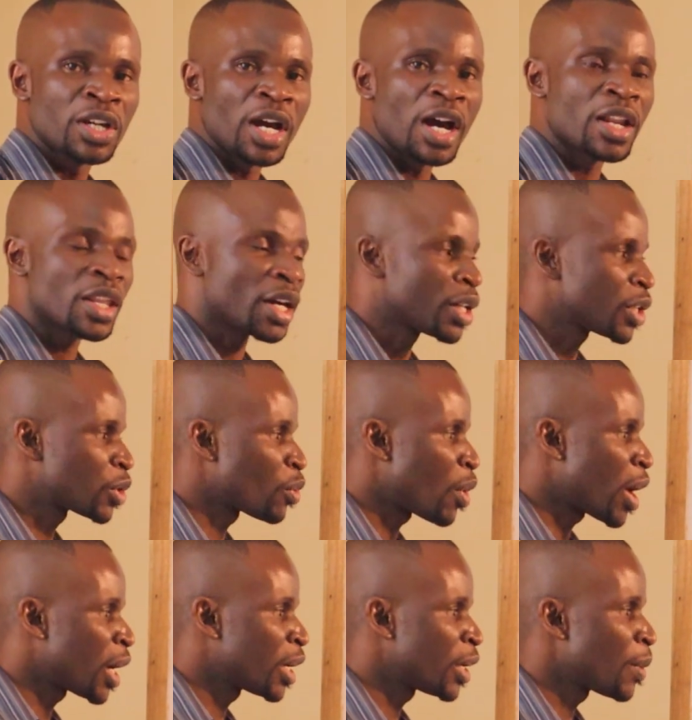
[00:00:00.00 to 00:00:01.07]
And that is
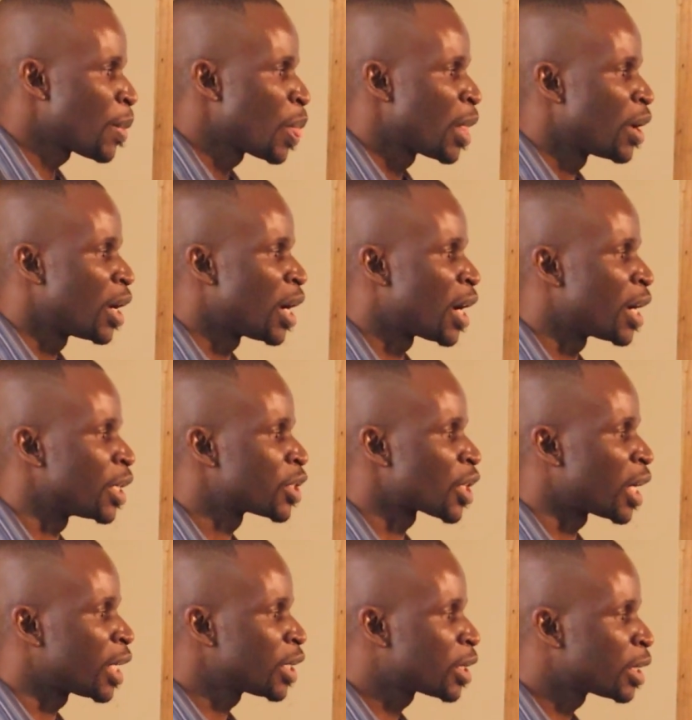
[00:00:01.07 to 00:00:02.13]
why it's
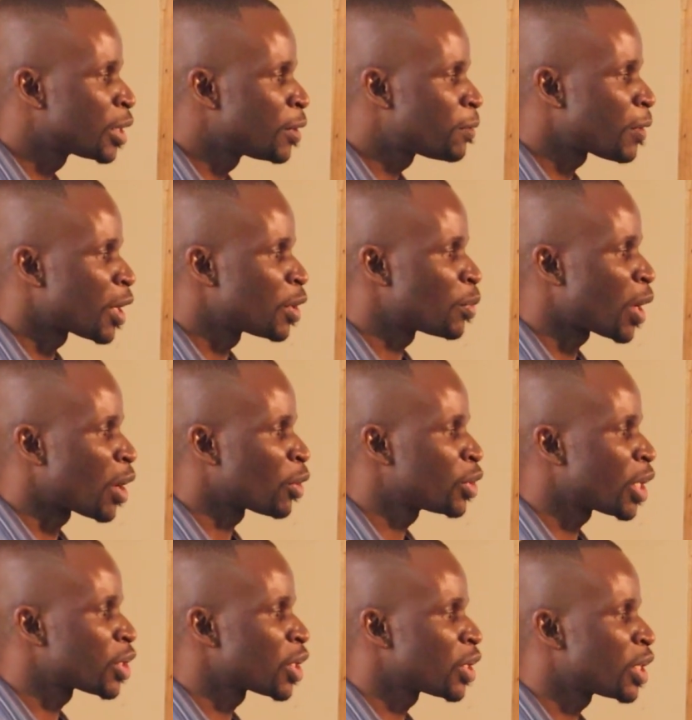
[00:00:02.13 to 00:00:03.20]
a little different. We cannot
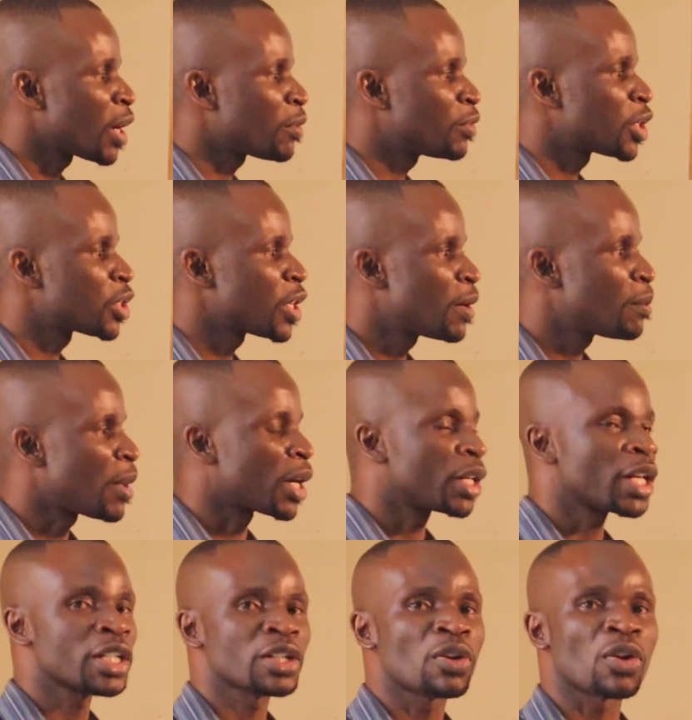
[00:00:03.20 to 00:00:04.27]
just say they have the same
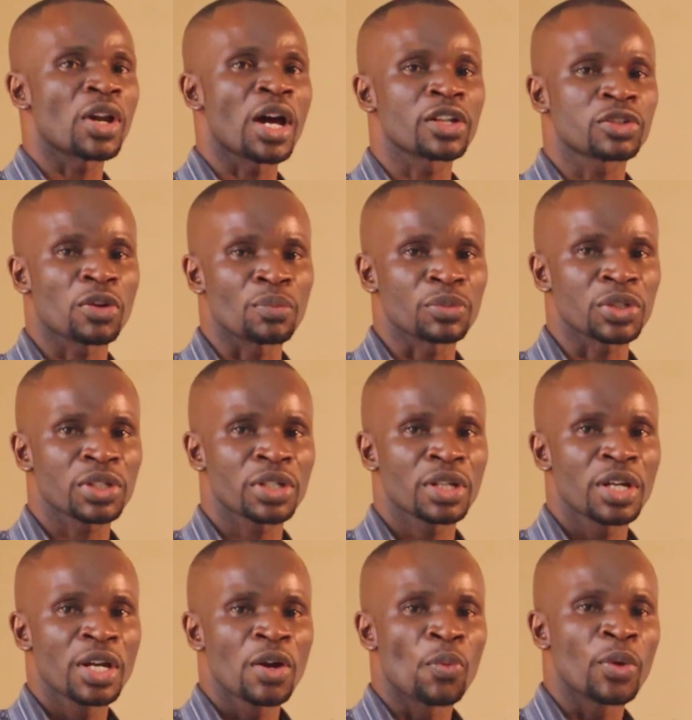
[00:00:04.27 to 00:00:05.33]
identical atoms.
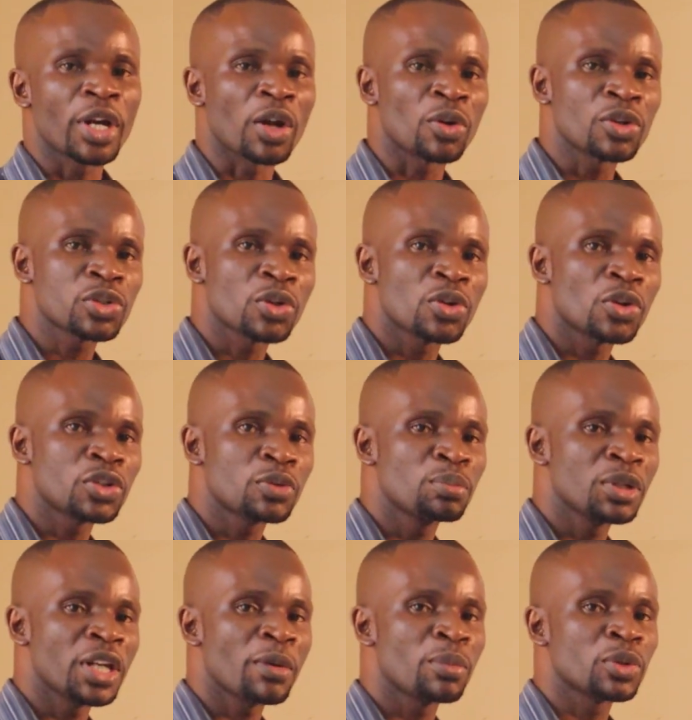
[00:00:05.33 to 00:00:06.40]
We can also not
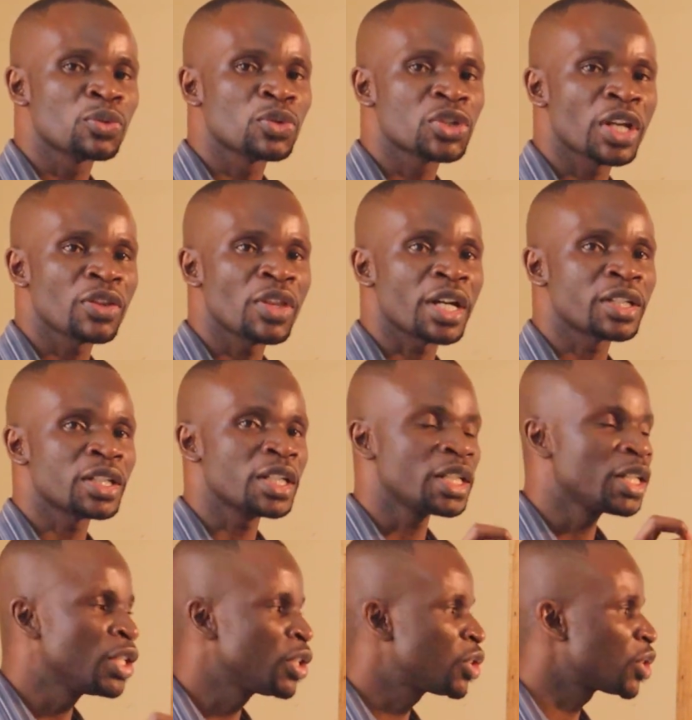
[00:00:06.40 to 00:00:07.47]
be able to say that
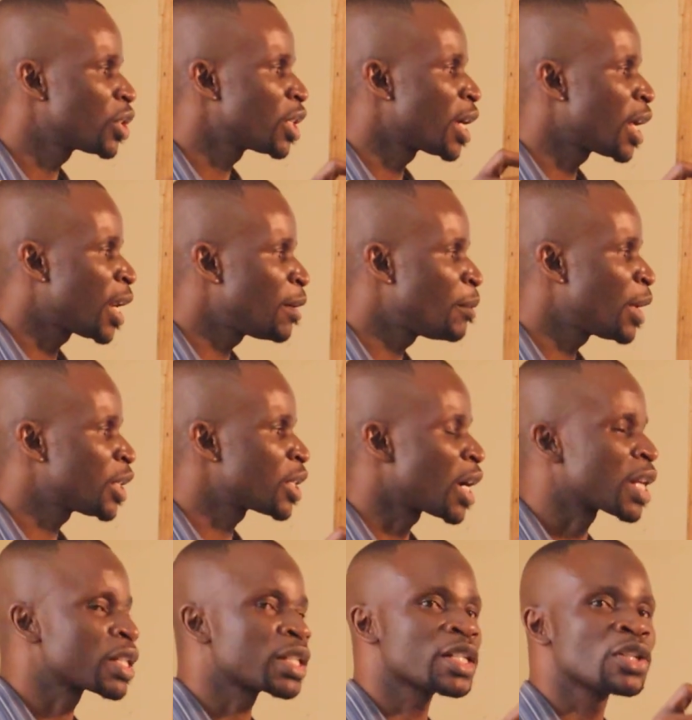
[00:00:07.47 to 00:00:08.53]
each element
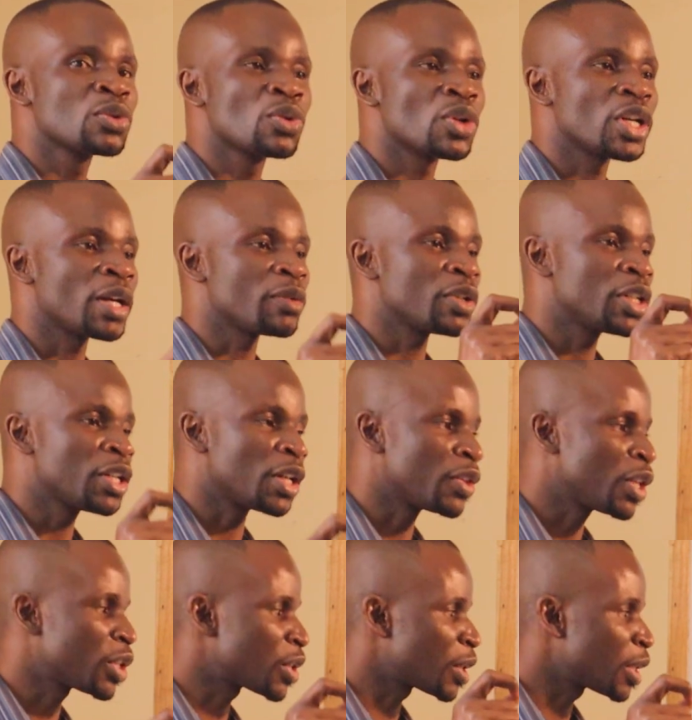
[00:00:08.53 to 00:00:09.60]
has
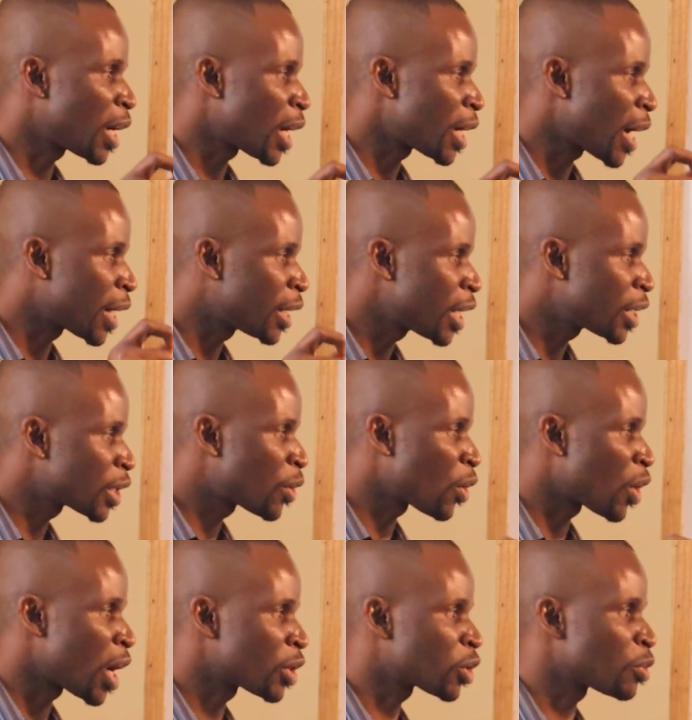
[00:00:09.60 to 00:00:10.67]
this
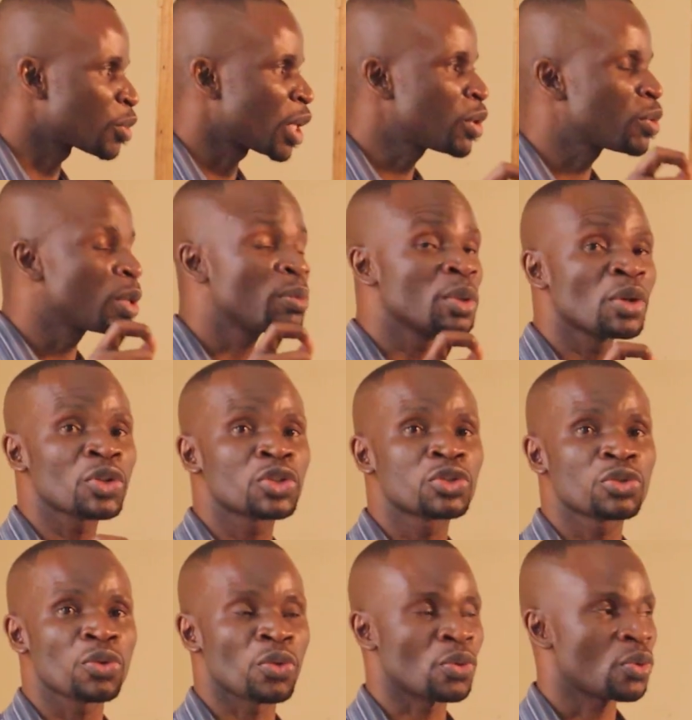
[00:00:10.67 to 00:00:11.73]
identical atom. That will be not
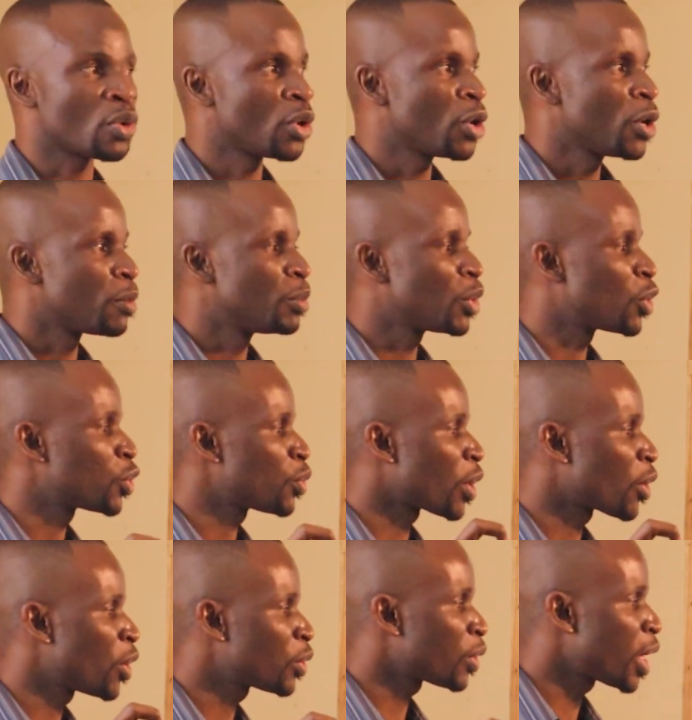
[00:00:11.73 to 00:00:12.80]
true, because we
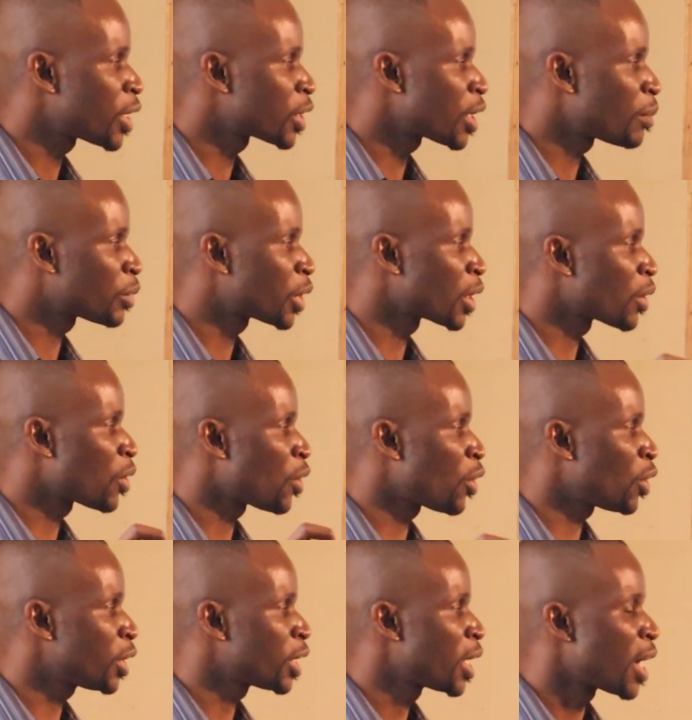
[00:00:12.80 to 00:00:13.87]
are going to learn something
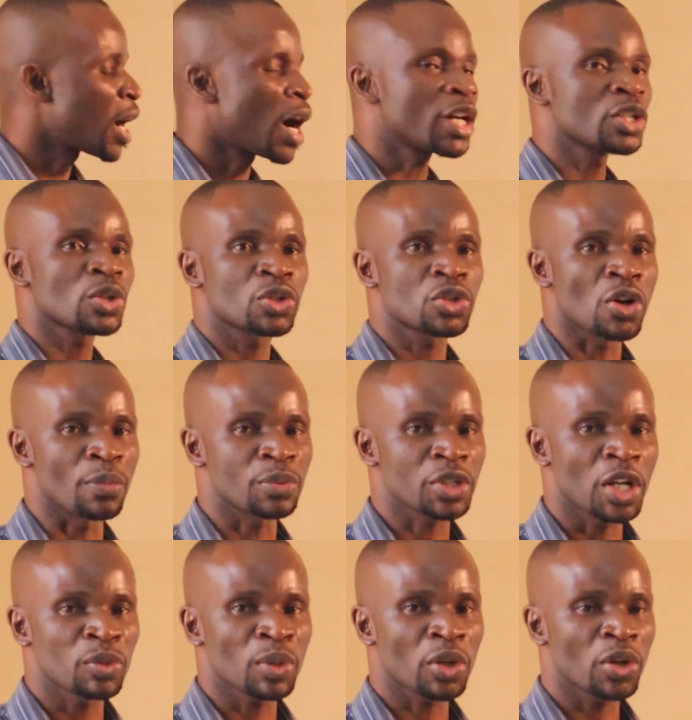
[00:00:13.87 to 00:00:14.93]
called isotopes,
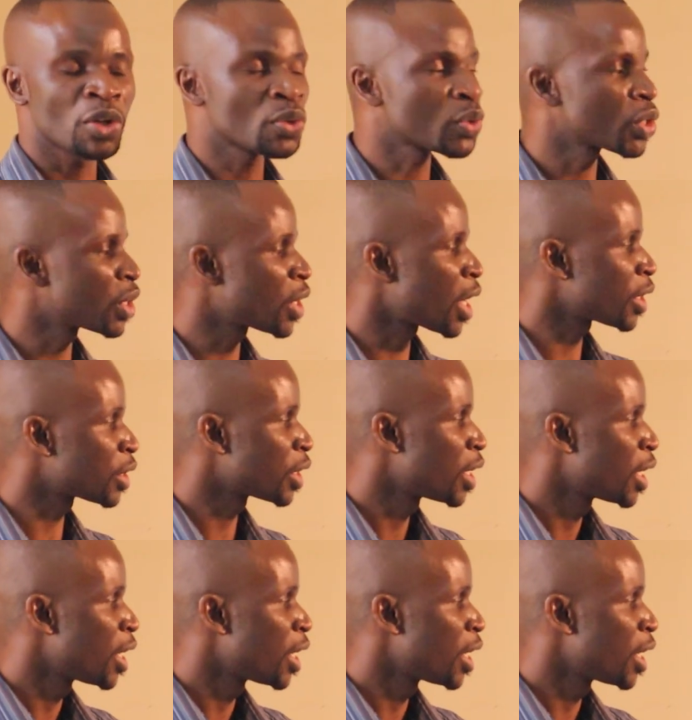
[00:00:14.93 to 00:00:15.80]
and we are going to see that